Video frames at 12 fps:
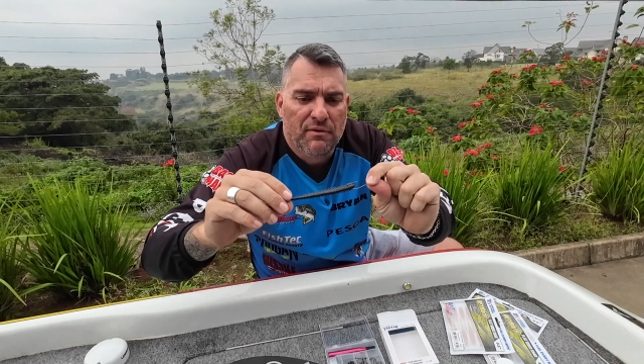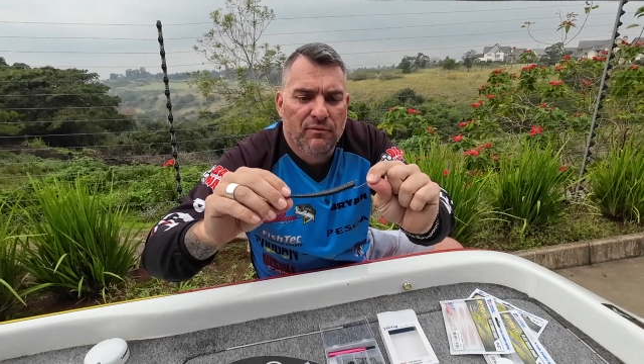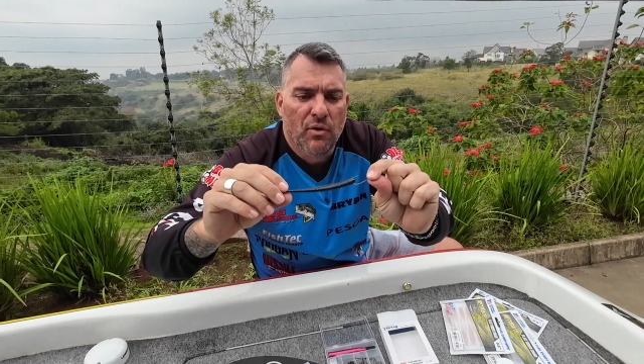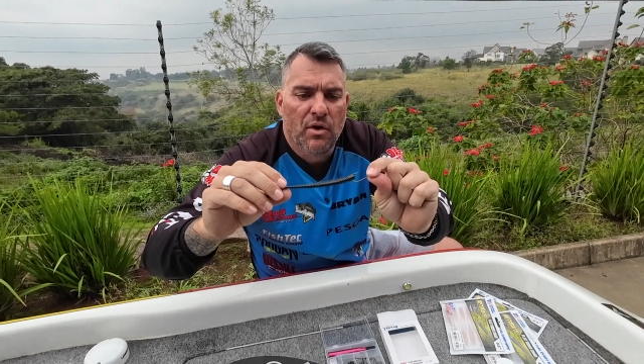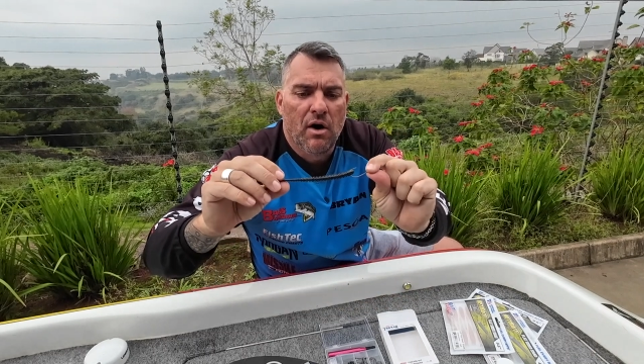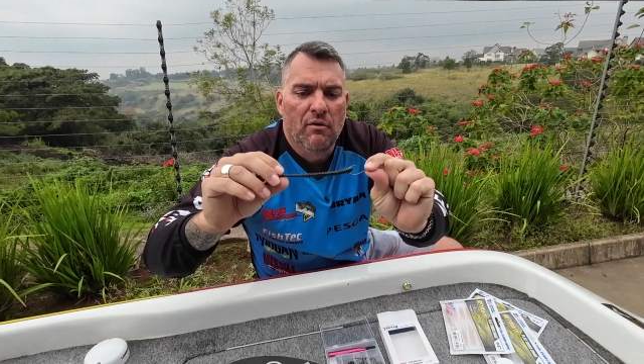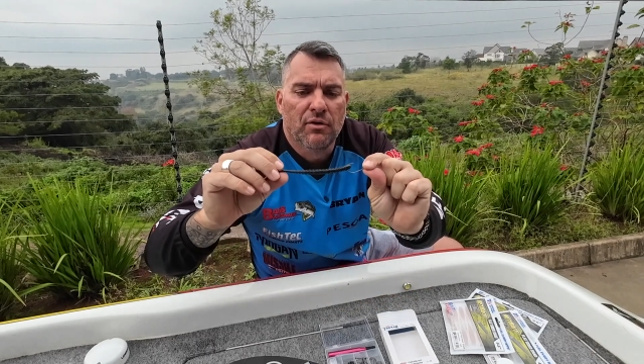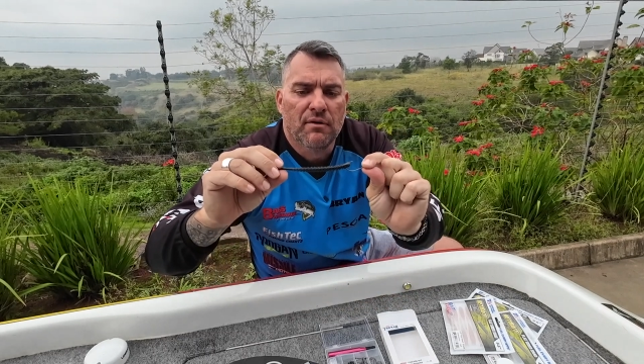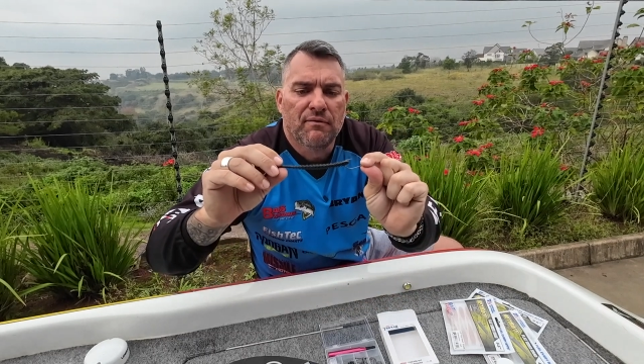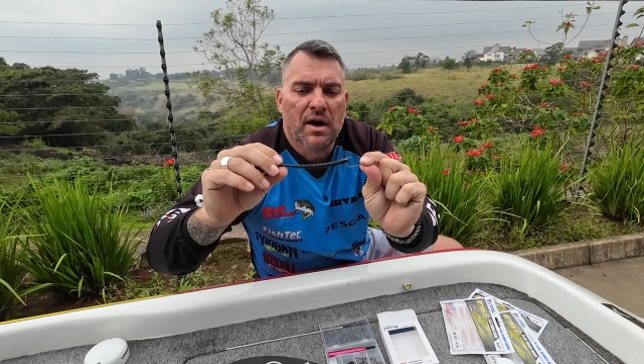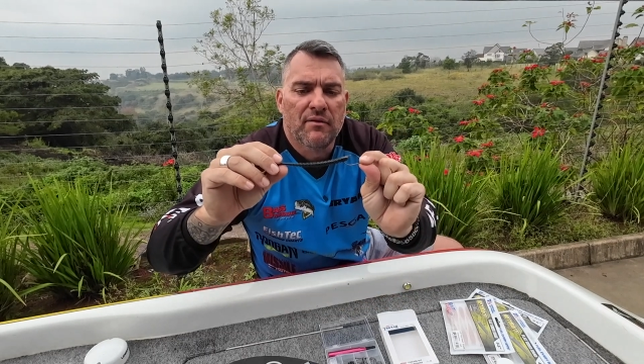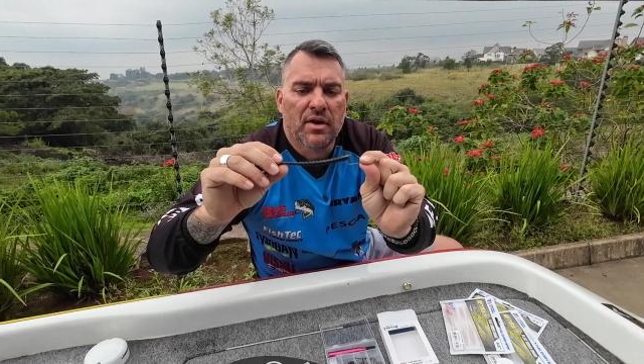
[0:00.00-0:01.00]
the 4.5, or the
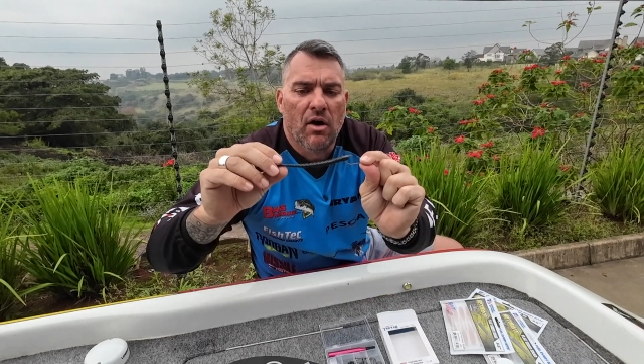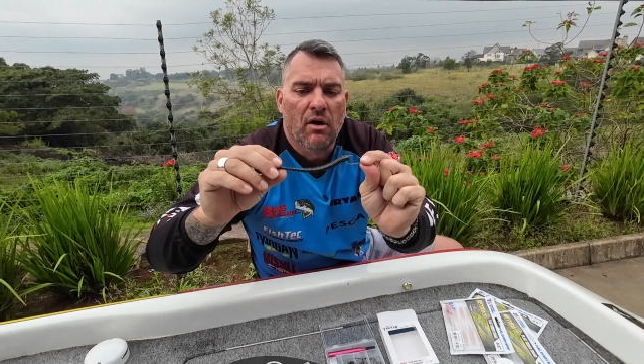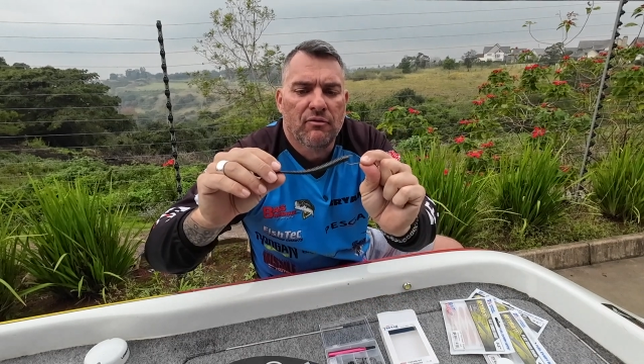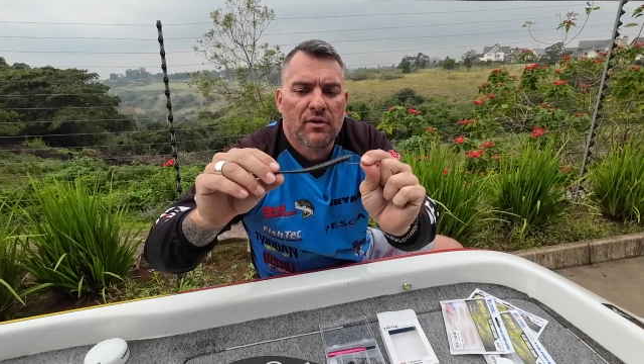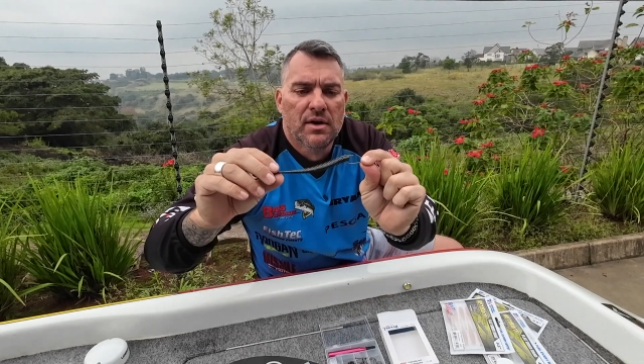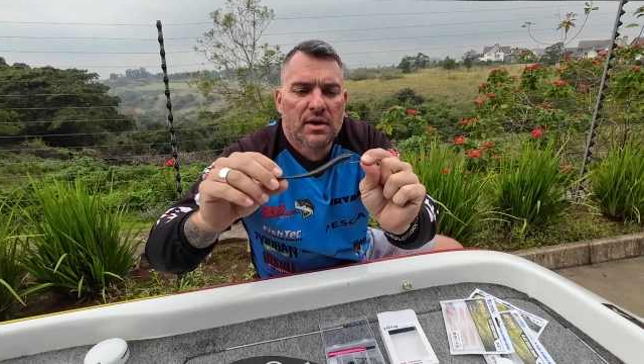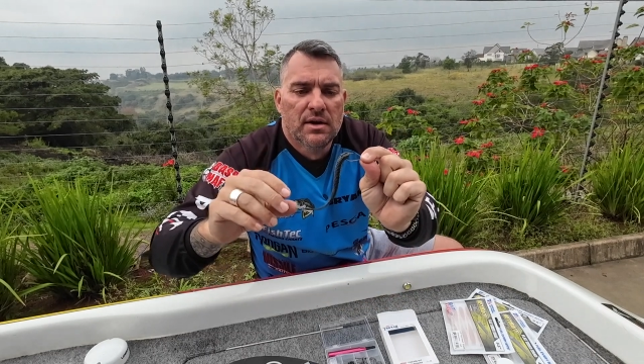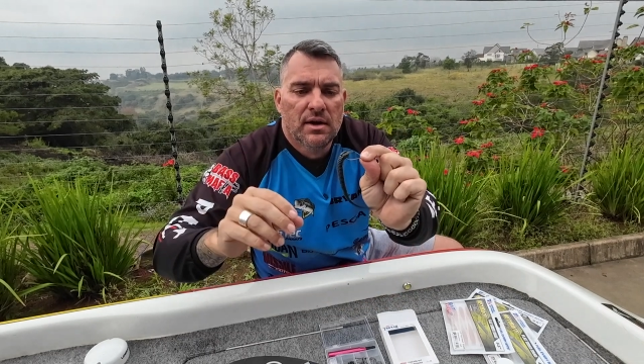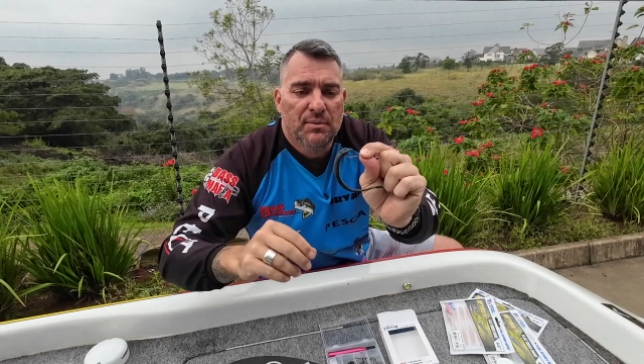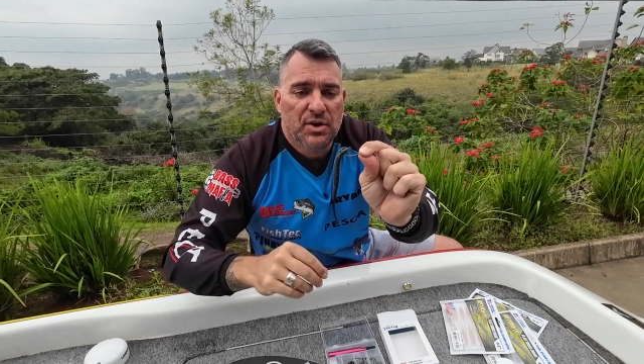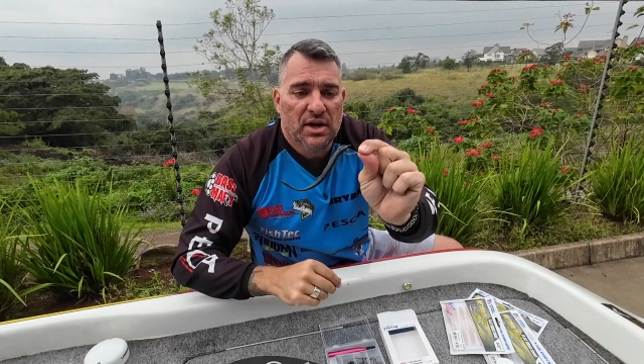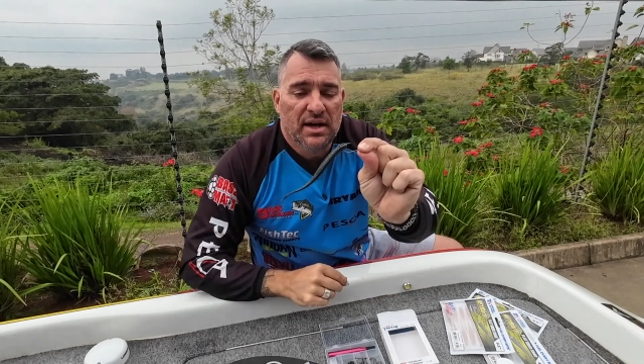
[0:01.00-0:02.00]
5.5,
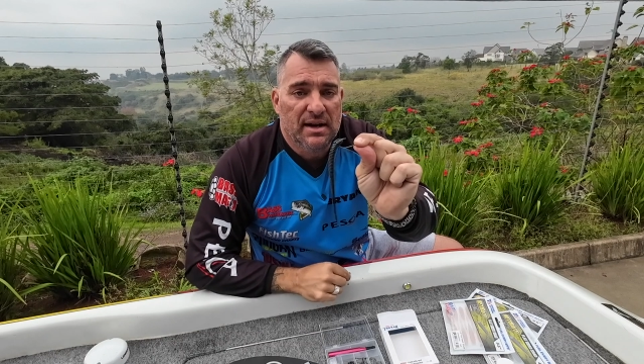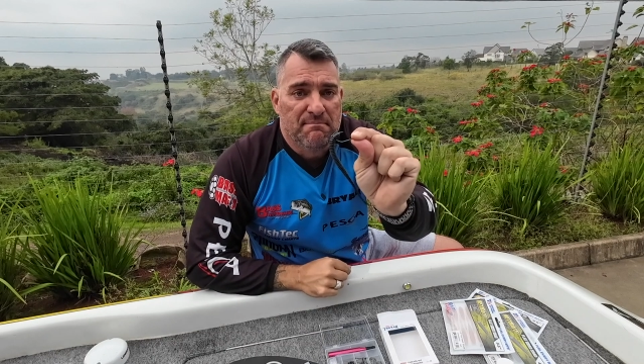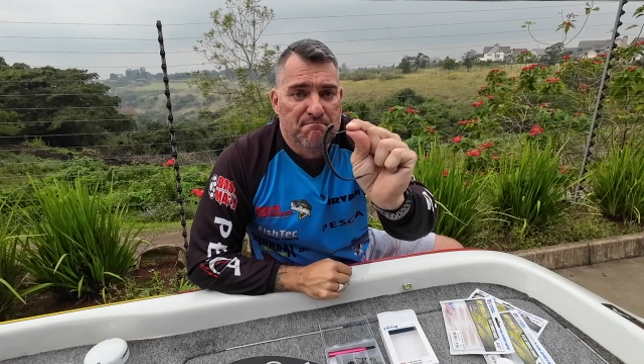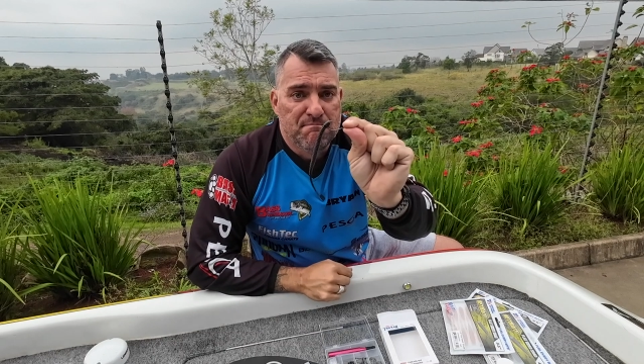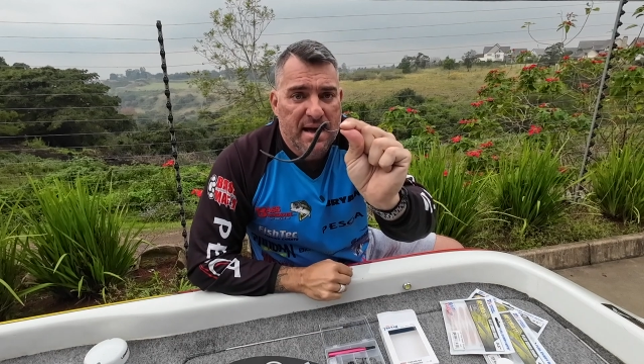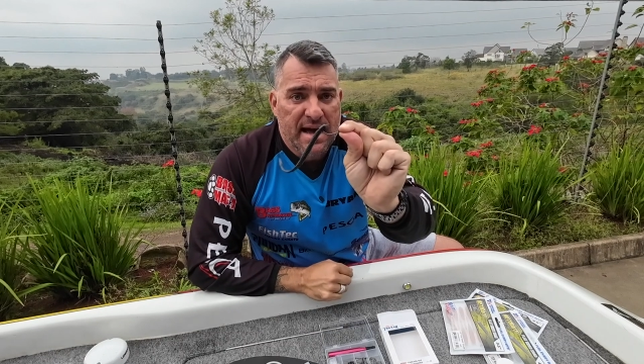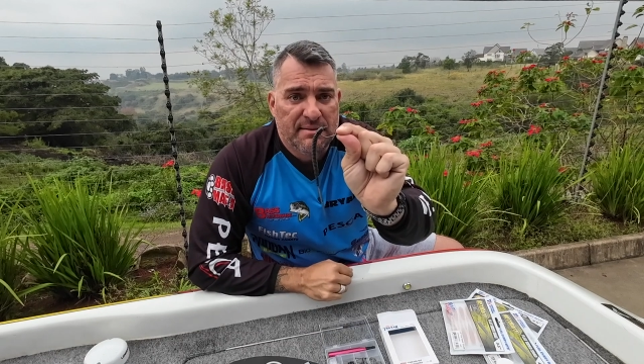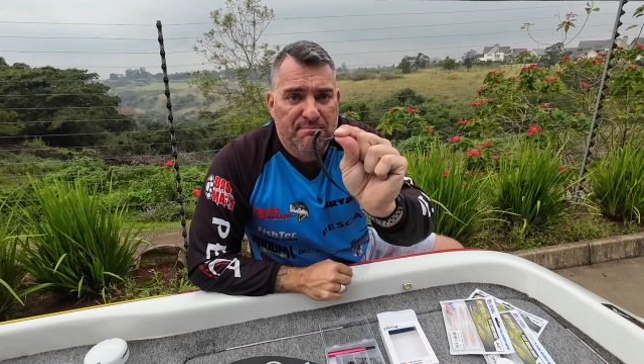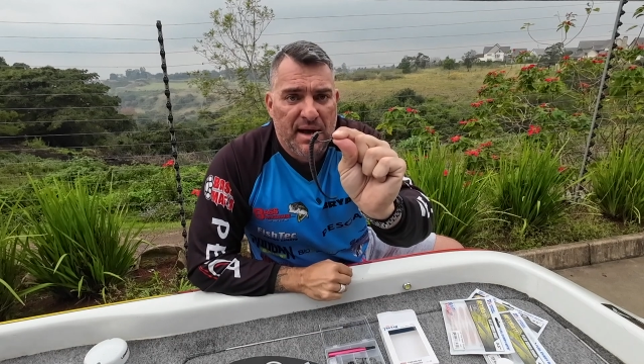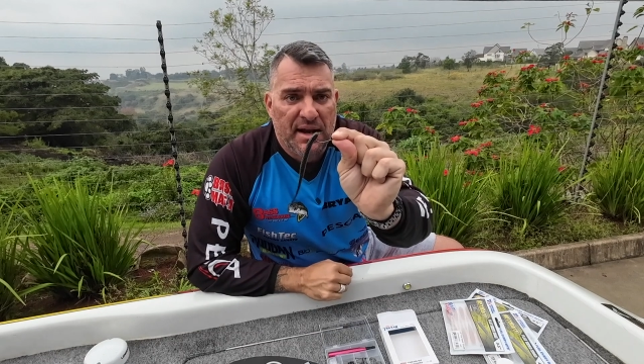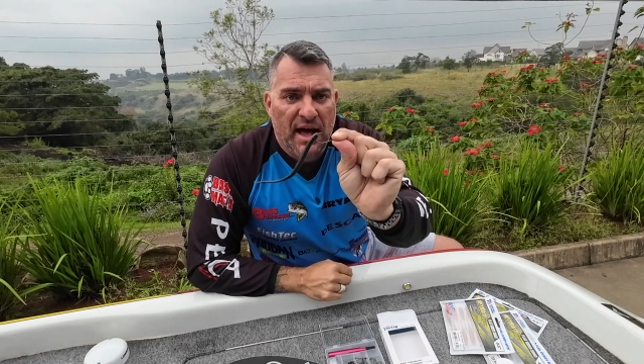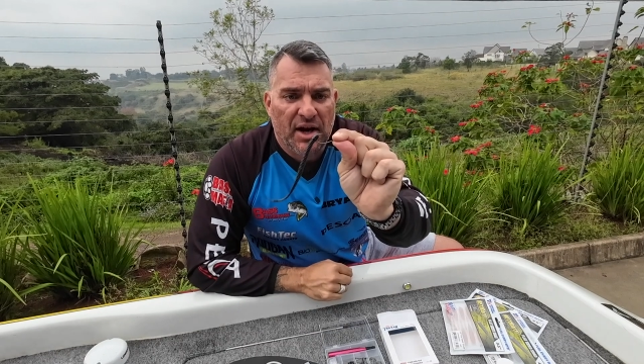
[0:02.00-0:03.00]
you're going to get
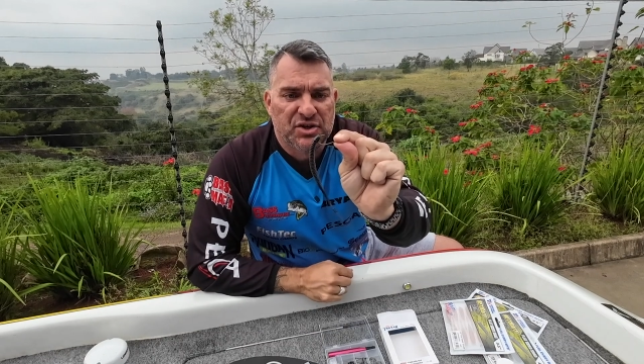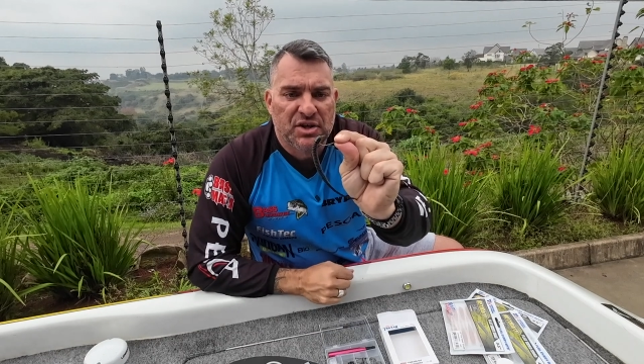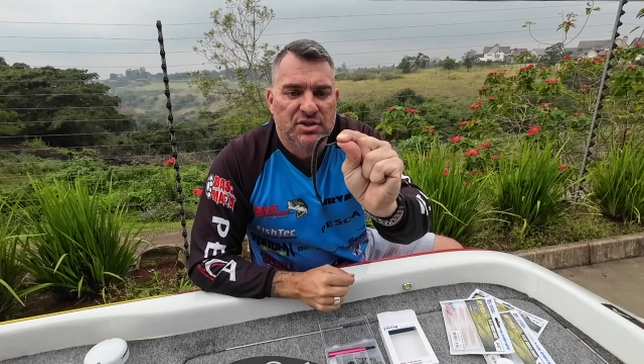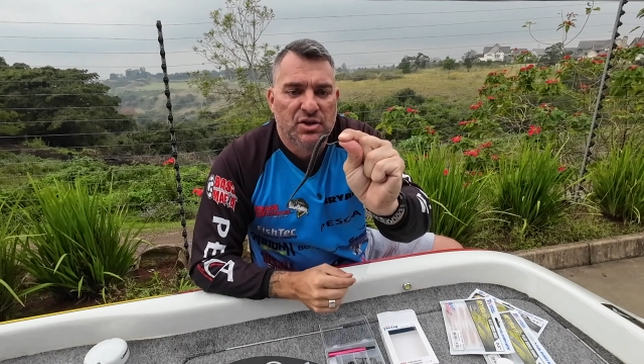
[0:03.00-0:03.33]
mad action.